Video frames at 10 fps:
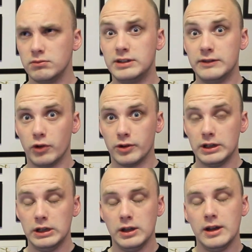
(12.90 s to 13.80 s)

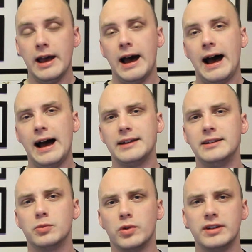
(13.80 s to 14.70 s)
D40, and
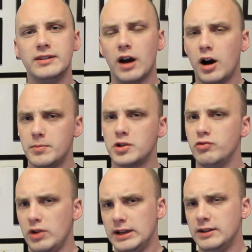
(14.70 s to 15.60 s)
he's wanting to
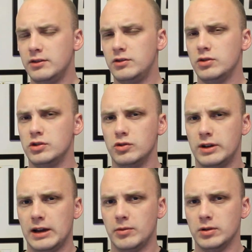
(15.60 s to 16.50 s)
upgrade to a new
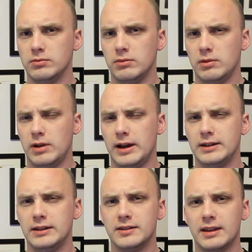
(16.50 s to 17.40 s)
camera.
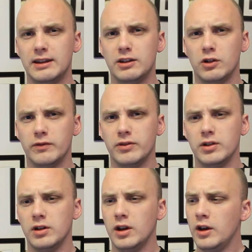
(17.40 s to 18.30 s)
And he's thinking of
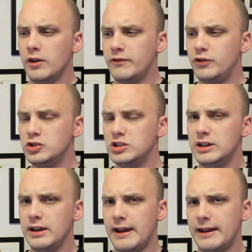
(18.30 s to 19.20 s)
the
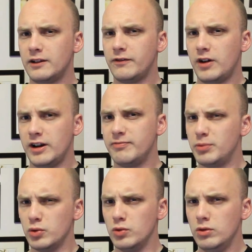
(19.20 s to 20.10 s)
Fuji S5
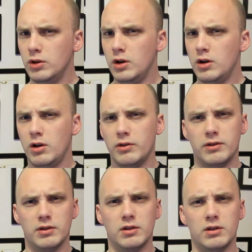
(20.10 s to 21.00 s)
Pro,
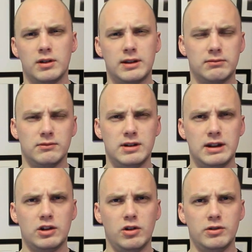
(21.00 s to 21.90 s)
the
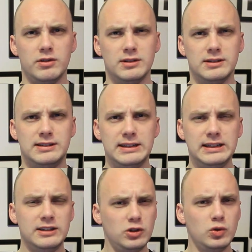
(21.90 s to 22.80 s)
Nikon
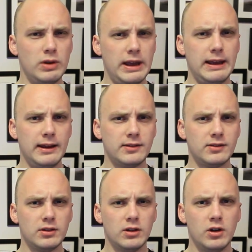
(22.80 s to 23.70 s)

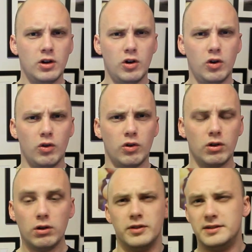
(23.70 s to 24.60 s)
D2X
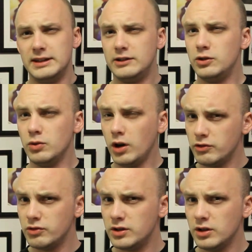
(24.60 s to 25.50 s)
or
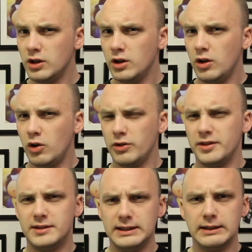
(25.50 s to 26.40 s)
D200 or
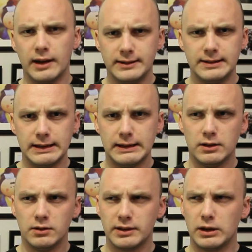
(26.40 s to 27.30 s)
the D90.
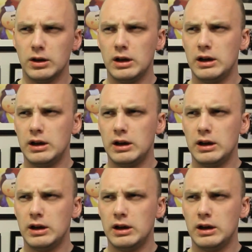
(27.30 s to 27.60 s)
It's like,